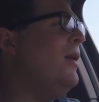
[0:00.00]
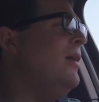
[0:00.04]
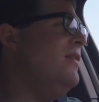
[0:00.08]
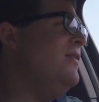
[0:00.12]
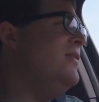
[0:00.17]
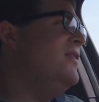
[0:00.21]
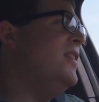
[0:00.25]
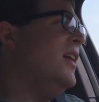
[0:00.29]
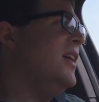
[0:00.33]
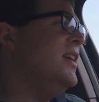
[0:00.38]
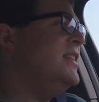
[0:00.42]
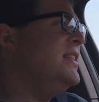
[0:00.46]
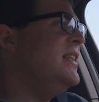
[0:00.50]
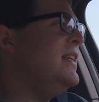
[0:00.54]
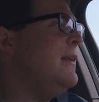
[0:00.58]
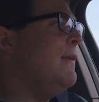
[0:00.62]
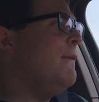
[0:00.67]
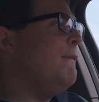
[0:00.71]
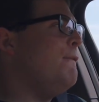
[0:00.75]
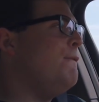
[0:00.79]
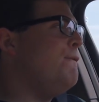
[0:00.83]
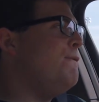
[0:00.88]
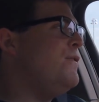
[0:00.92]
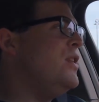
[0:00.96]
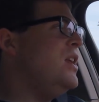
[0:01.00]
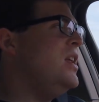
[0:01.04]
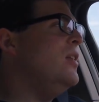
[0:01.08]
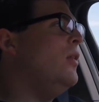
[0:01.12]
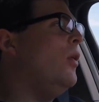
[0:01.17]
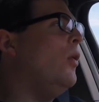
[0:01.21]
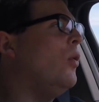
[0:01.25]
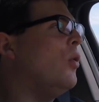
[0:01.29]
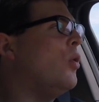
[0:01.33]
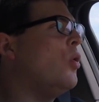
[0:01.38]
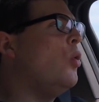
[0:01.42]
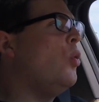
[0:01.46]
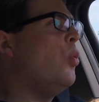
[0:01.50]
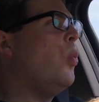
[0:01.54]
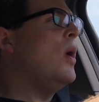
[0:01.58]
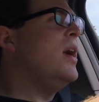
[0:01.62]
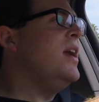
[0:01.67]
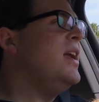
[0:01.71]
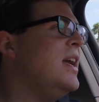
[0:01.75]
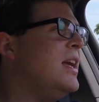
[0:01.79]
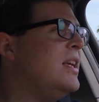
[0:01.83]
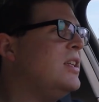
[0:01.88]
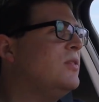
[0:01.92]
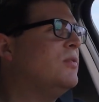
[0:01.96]
doesn't feel
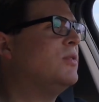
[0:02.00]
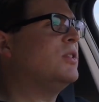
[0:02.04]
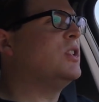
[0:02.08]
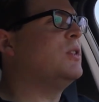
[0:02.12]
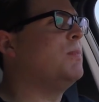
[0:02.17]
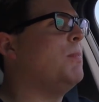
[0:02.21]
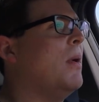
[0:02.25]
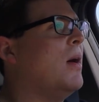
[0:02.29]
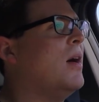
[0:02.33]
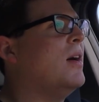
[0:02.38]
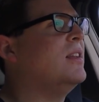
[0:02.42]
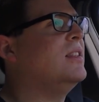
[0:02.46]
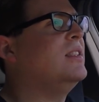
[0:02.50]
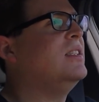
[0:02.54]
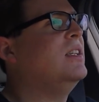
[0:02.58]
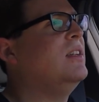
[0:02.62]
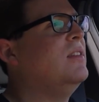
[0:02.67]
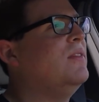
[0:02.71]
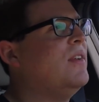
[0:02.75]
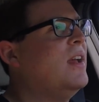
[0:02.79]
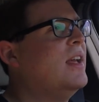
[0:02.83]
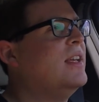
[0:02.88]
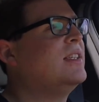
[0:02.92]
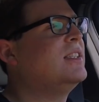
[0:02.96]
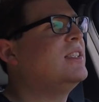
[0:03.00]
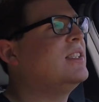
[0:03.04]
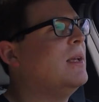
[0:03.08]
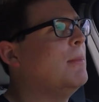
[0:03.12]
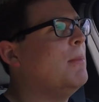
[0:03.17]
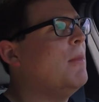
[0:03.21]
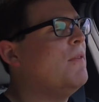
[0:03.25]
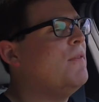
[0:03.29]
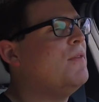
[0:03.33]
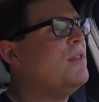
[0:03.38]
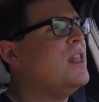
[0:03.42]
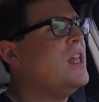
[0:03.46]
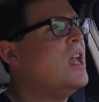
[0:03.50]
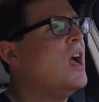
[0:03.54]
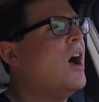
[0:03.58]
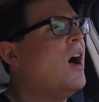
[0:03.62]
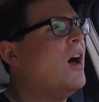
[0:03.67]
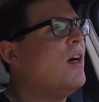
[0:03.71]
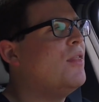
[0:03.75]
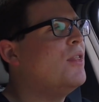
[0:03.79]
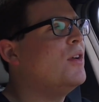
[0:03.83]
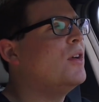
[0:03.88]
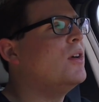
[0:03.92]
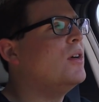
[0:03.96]
quite as responsive as some of the
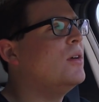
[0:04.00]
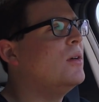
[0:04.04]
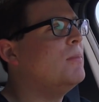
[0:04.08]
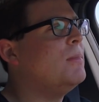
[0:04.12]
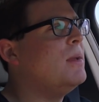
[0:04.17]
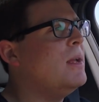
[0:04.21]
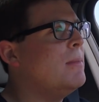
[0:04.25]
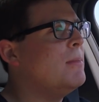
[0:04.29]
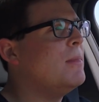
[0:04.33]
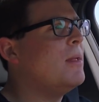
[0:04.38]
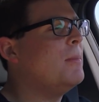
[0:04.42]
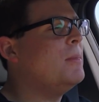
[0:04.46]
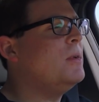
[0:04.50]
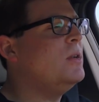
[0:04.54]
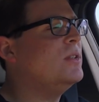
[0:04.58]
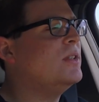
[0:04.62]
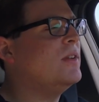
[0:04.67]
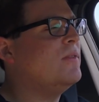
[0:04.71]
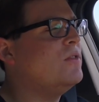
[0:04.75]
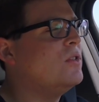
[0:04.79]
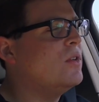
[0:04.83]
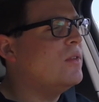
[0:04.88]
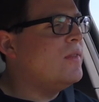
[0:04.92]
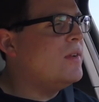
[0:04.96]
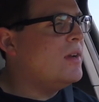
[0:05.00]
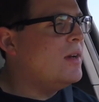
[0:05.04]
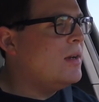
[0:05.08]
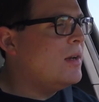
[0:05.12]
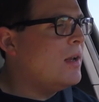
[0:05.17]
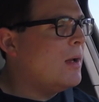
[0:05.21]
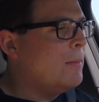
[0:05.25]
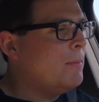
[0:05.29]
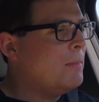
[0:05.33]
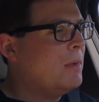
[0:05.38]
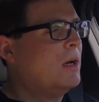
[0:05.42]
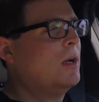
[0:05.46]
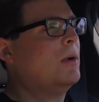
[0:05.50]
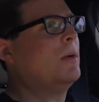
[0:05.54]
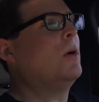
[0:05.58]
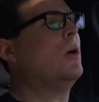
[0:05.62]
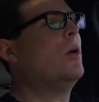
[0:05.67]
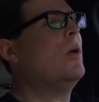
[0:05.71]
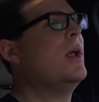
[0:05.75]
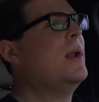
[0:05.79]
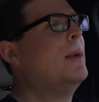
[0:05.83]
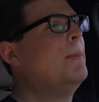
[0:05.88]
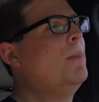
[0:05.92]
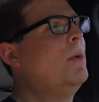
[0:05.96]
other BMWs I've driven. I'm going to
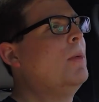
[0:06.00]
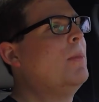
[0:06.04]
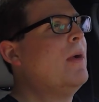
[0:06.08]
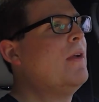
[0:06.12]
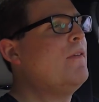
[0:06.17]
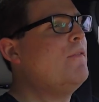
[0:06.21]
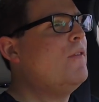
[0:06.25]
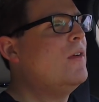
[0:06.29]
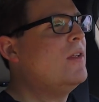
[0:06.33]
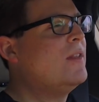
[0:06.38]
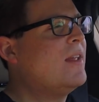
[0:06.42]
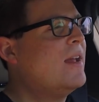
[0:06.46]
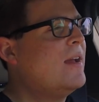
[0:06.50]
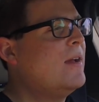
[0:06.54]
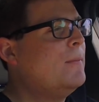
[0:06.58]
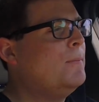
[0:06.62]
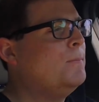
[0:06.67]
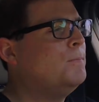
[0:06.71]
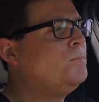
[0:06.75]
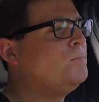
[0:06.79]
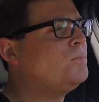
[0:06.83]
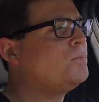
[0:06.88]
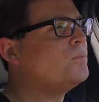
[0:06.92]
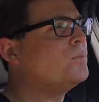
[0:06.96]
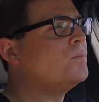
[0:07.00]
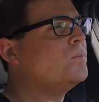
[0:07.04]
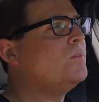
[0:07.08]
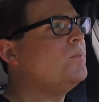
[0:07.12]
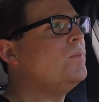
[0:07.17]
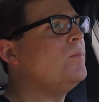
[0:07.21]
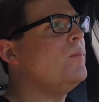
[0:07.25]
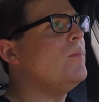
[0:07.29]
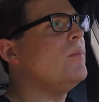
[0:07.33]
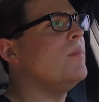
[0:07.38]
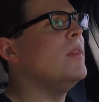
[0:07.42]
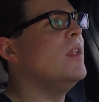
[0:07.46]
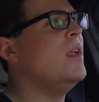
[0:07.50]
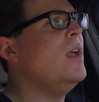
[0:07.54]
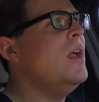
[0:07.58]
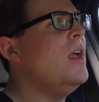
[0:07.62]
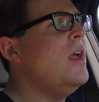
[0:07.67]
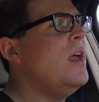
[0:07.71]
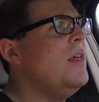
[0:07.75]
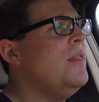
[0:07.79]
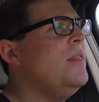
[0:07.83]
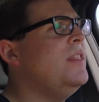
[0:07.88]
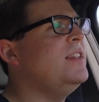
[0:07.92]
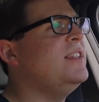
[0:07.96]
go ahead and put my foot
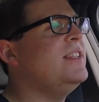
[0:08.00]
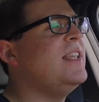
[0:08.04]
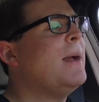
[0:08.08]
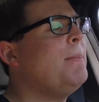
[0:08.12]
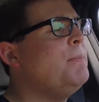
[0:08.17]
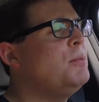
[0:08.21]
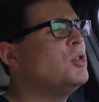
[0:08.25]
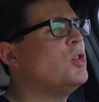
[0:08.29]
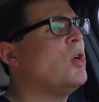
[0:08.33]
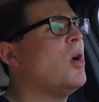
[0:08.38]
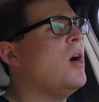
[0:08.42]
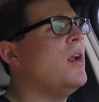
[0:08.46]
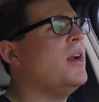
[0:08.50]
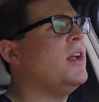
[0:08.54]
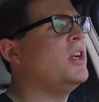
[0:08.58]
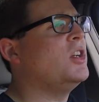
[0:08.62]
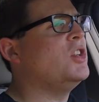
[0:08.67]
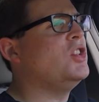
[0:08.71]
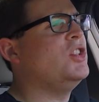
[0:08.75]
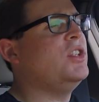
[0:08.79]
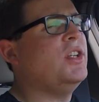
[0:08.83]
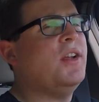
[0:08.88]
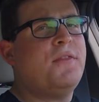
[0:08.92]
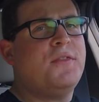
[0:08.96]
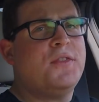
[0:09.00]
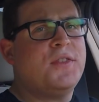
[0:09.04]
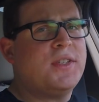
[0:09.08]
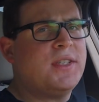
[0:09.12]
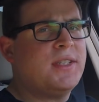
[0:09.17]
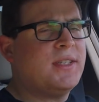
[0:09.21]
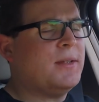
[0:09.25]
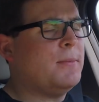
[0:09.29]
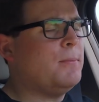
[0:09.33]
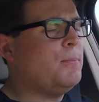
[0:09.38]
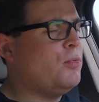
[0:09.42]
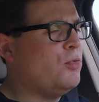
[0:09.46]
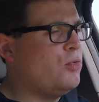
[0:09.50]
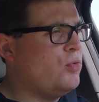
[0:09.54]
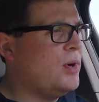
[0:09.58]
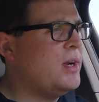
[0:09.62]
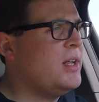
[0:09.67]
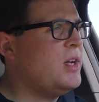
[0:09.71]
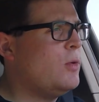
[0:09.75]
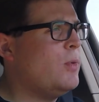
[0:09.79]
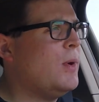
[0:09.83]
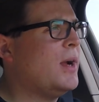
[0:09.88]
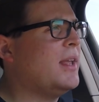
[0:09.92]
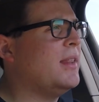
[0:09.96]
down. The Steptronic shifts
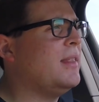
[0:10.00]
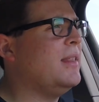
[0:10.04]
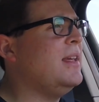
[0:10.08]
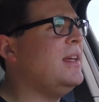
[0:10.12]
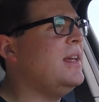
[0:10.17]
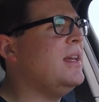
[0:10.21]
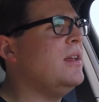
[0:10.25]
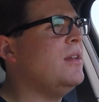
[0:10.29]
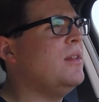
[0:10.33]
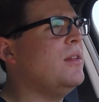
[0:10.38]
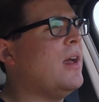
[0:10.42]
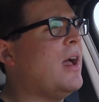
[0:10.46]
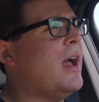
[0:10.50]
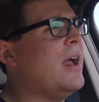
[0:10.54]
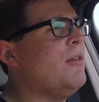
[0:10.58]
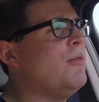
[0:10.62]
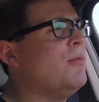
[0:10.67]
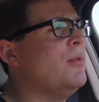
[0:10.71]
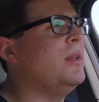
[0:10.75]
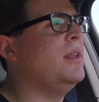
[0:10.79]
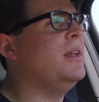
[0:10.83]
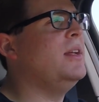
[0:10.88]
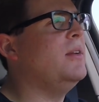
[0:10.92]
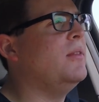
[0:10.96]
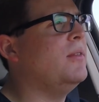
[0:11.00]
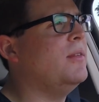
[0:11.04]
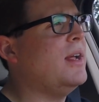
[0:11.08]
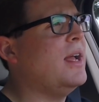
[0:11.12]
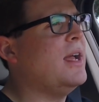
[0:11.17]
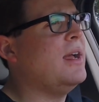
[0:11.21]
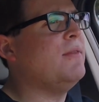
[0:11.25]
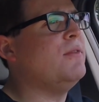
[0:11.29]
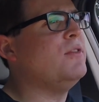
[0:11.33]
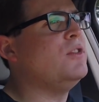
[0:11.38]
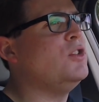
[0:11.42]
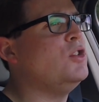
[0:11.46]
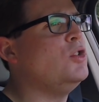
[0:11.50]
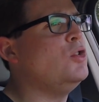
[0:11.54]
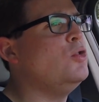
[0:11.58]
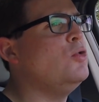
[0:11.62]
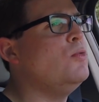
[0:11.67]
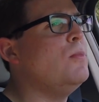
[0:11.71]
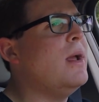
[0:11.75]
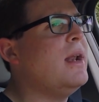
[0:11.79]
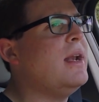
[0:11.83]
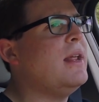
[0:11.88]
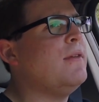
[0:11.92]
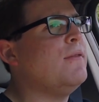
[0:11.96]
pretty quickly. I really don't have too
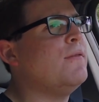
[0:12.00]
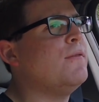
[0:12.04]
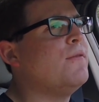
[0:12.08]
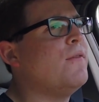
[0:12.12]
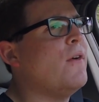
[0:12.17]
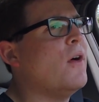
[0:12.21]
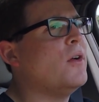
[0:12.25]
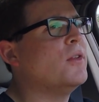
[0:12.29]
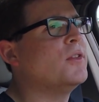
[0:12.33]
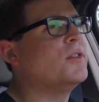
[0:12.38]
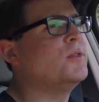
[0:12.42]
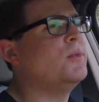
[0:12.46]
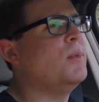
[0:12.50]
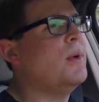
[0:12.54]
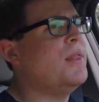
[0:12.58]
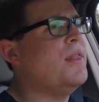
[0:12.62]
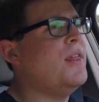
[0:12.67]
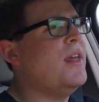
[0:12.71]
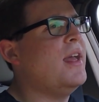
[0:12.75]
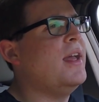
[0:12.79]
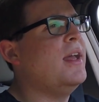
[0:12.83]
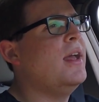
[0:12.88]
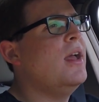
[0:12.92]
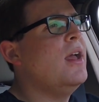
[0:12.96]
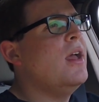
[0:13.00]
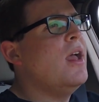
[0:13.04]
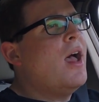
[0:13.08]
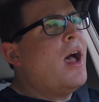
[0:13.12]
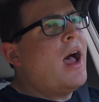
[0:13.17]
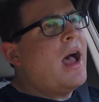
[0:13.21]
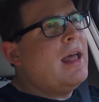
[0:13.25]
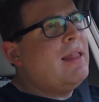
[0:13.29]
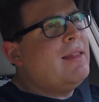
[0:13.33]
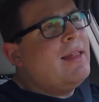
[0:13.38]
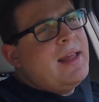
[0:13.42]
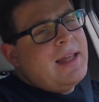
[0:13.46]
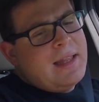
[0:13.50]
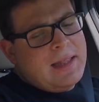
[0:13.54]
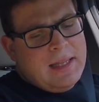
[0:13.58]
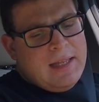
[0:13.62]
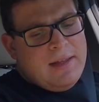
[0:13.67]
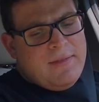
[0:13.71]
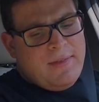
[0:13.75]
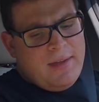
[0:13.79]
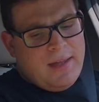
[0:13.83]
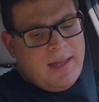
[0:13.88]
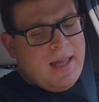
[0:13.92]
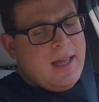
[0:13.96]
many faults with it. I like
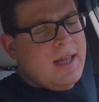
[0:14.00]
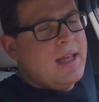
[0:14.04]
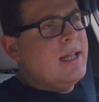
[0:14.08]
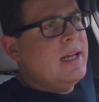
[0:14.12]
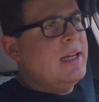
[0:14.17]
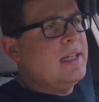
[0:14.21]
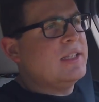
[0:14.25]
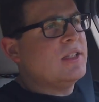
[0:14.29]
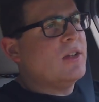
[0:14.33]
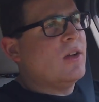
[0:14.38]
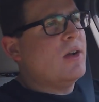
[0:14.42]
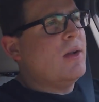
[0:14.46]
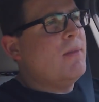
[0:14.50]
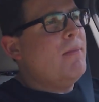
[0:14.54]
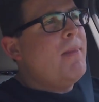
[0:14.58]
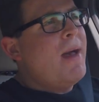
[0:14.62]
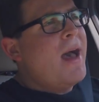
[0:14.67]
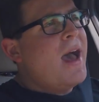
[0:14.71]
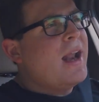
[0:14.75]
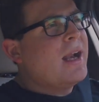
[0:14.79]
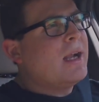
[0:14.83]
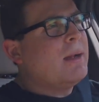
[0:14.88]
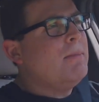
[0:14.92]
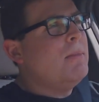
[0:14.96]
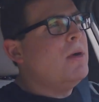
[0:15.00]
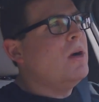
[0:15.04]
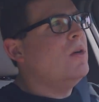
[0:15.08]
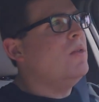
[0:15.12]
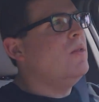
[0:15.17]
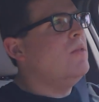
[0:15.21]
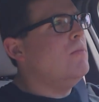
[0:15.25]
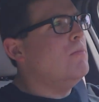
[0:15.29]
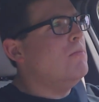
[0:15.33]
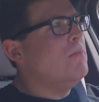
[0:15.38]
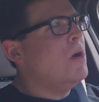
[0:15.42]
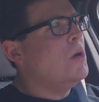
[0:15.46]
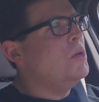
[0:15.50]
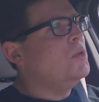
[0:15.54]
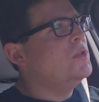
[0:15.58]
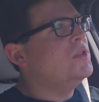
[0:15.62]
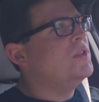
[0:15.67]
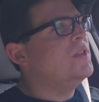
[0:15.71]
leaving it in its automatic mode most